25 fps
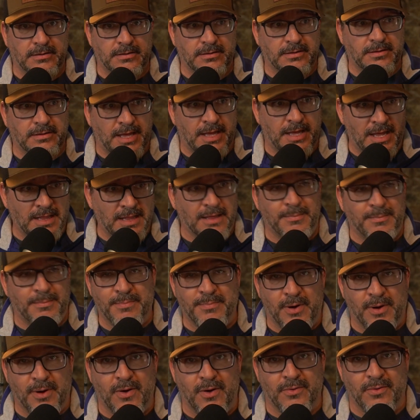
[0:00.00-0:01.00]
he let me
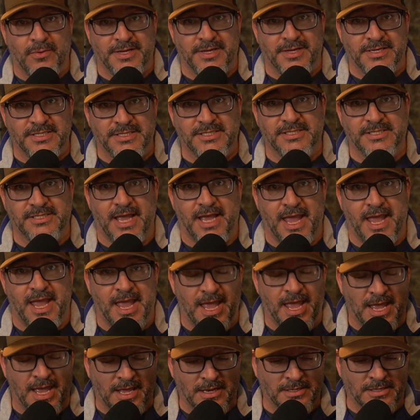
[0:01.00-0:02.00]
borrow this
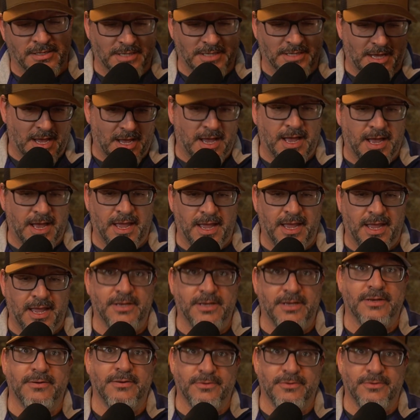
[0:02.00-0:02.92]
and I